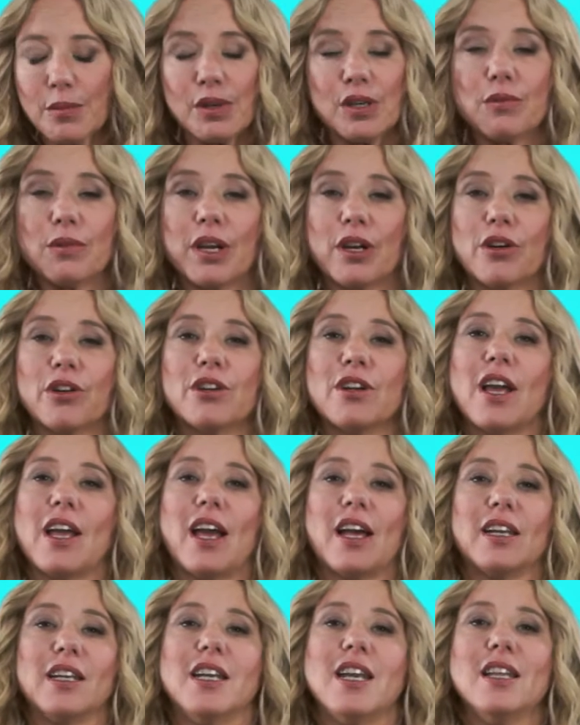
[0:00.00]
But anyway, her and I
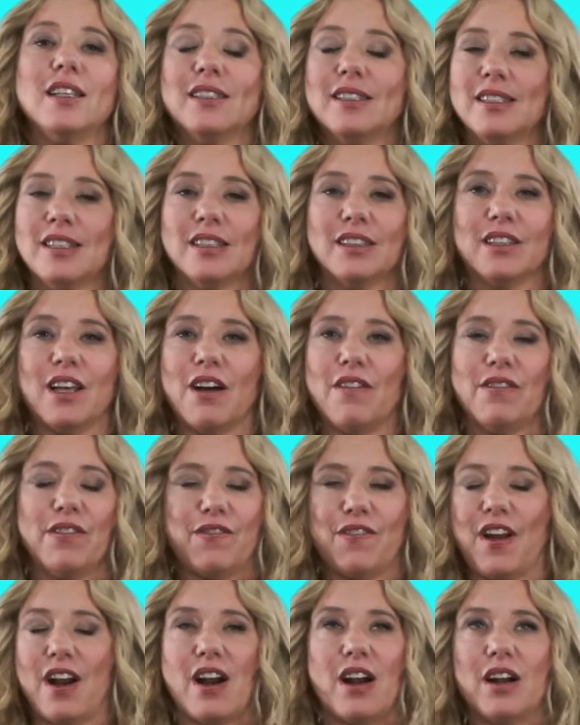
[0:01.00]
had an instant love
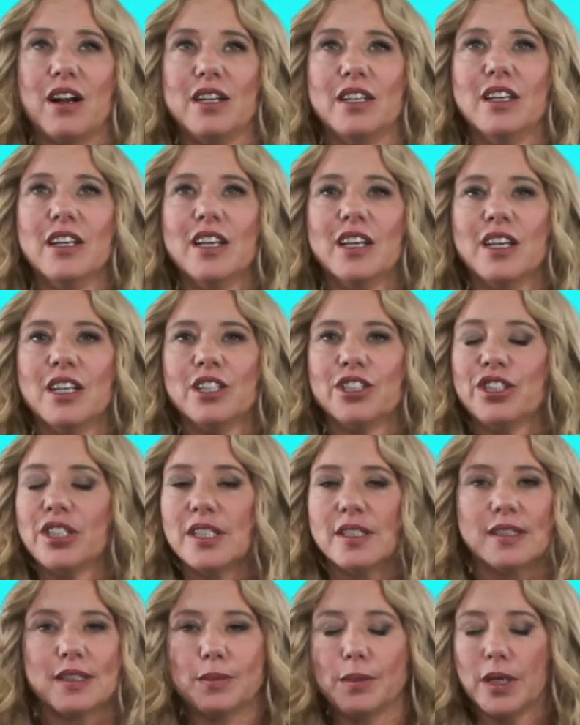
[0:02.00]
affair, and she
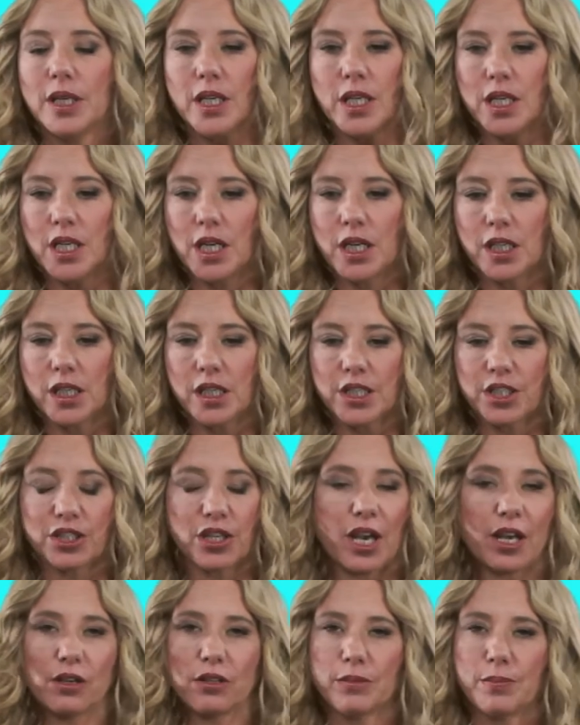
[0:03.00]
doesn't speak any English.
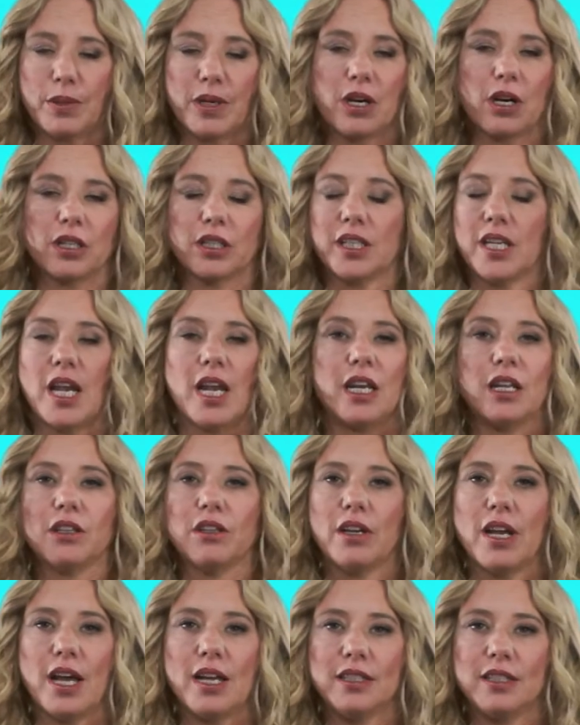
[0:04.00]
I don't speak hardly any
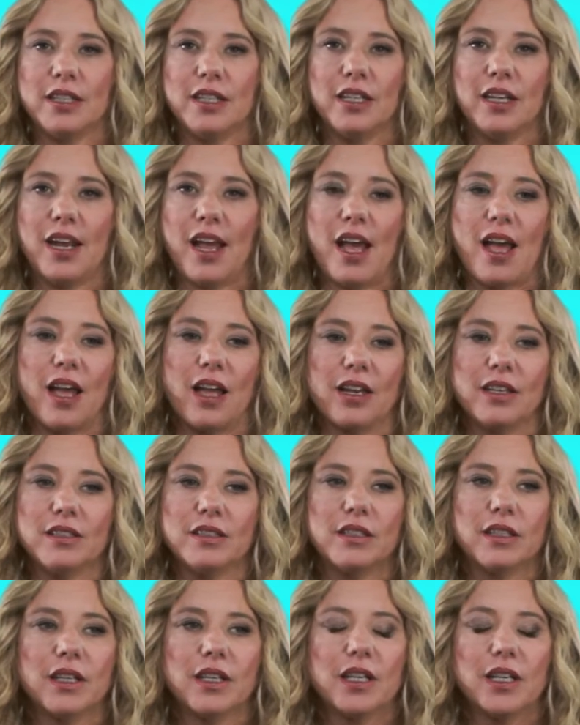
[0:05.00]
Ugandan,
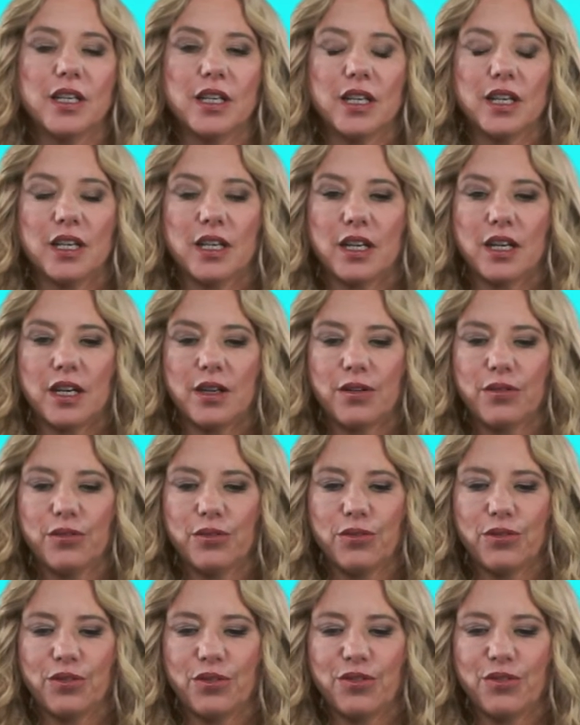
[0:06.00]
and
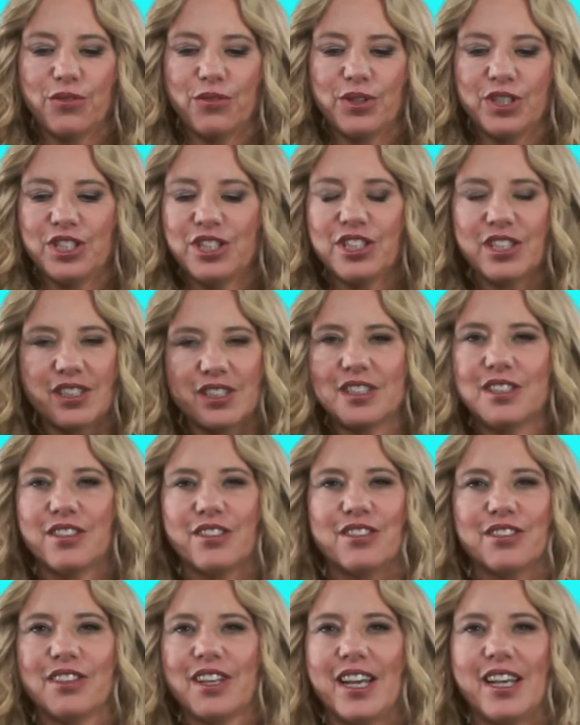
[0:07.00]
we just
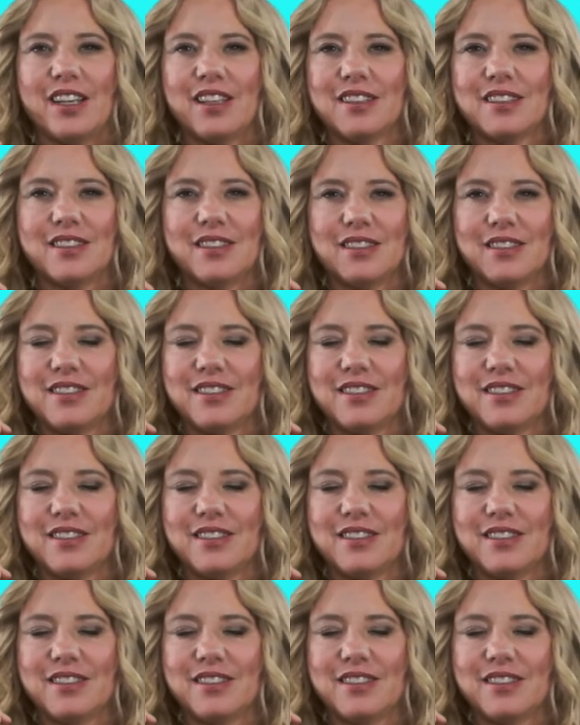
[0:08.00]
are like